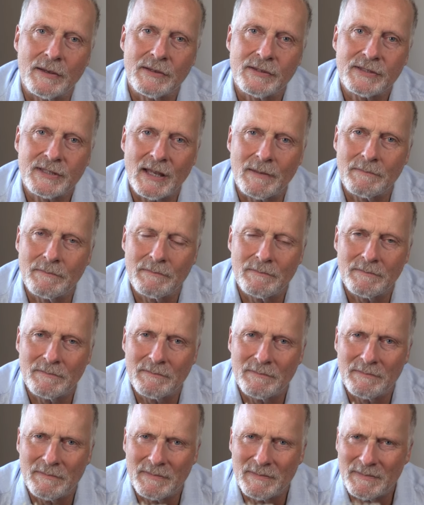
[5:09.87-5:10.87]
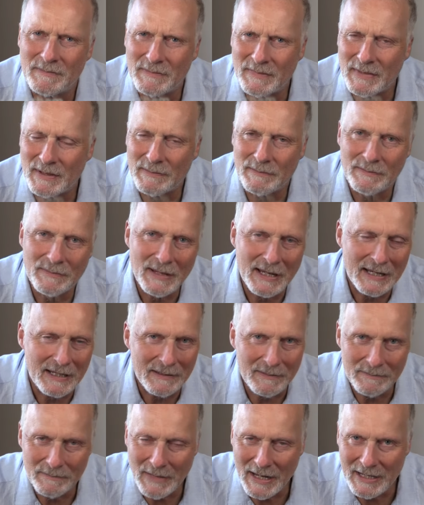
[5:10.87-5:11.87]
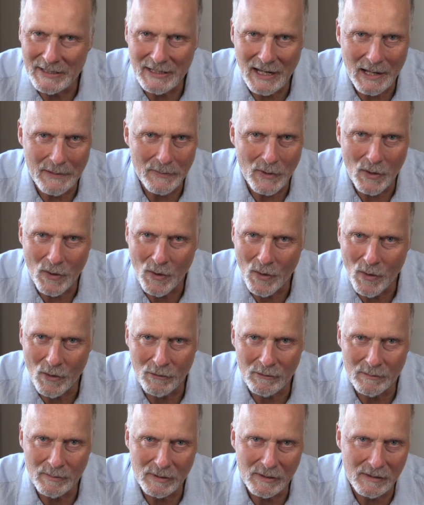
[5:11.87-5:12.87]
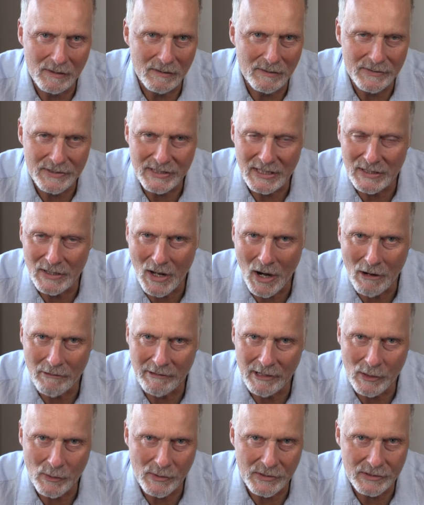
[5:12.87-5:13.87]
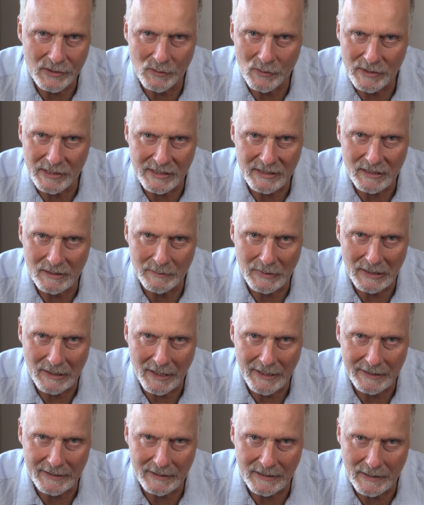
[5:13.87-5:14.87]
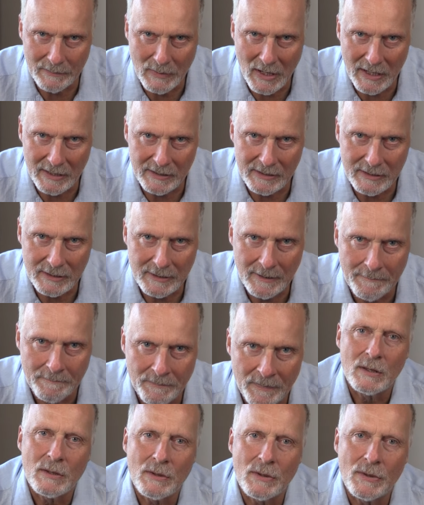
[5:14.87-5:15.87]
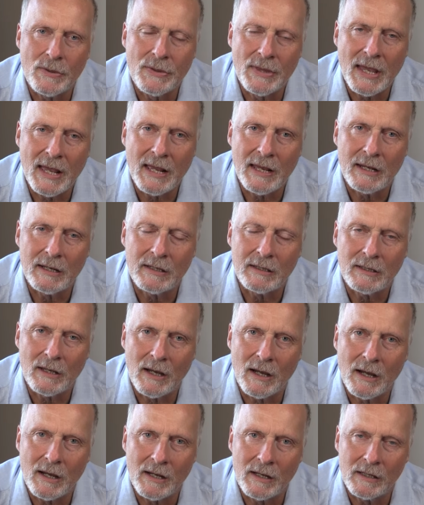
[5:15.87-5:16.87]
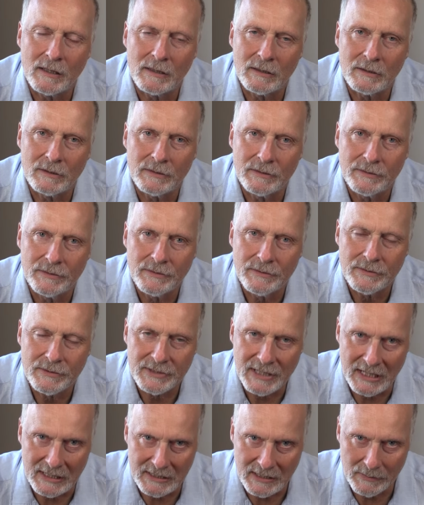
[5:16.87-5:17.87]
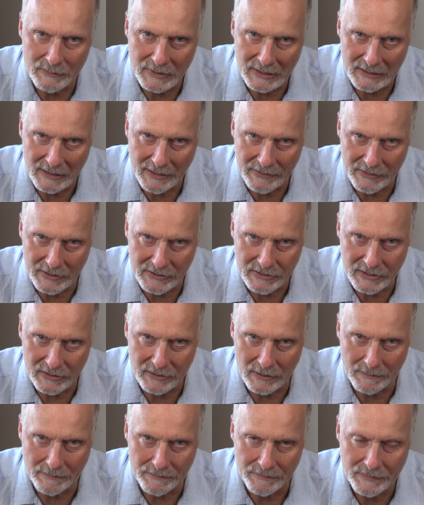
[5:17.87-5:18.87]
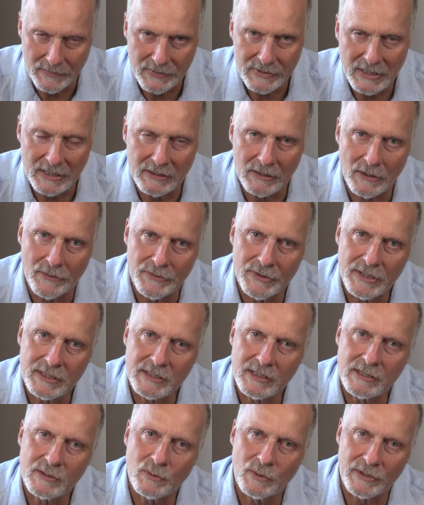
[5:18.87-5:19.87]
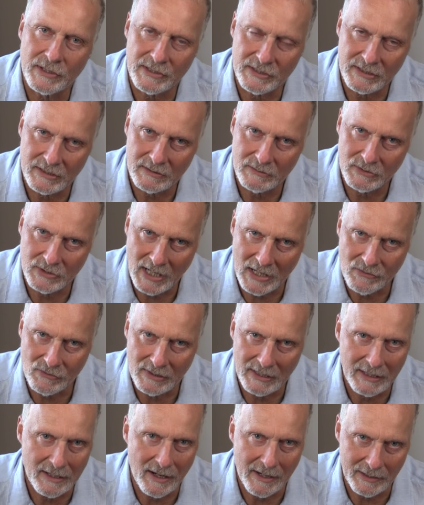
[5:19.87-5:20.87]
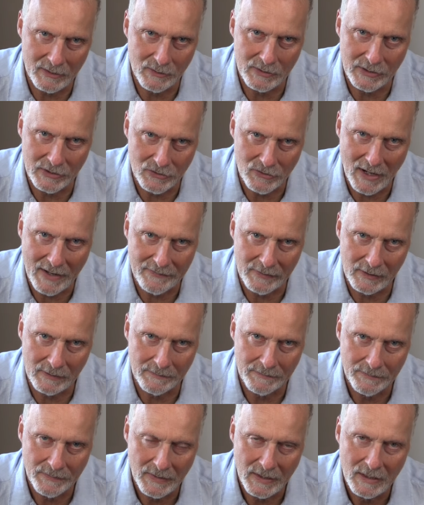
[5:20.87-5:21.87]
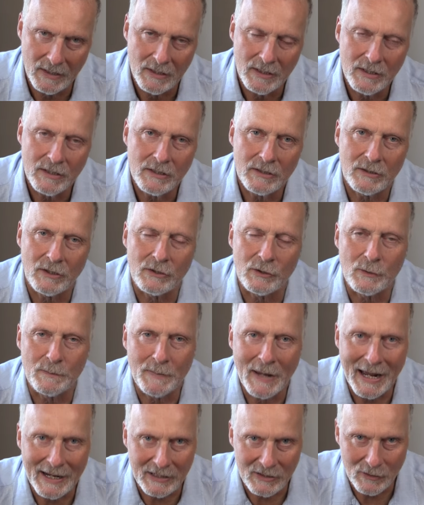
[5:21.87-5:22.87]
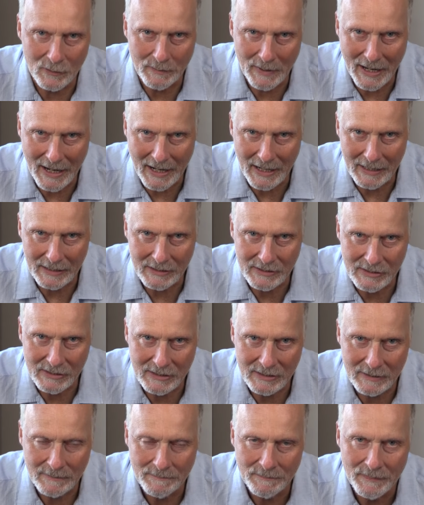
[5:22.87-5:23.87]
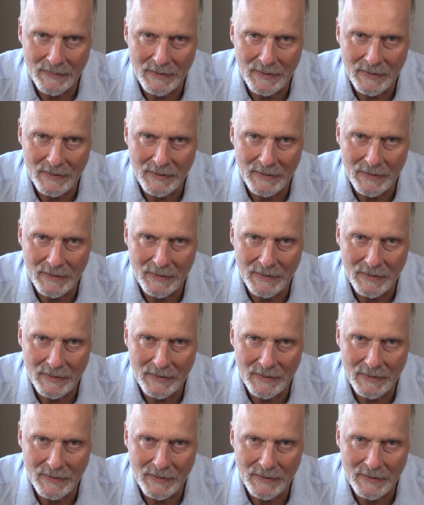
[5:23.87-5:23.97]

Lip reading: some made up horrible scenario as to what it's going to be like in their minds, then I'll say something like this to them. Say, this is what it's generally like when you travel. You know, you pack your bags,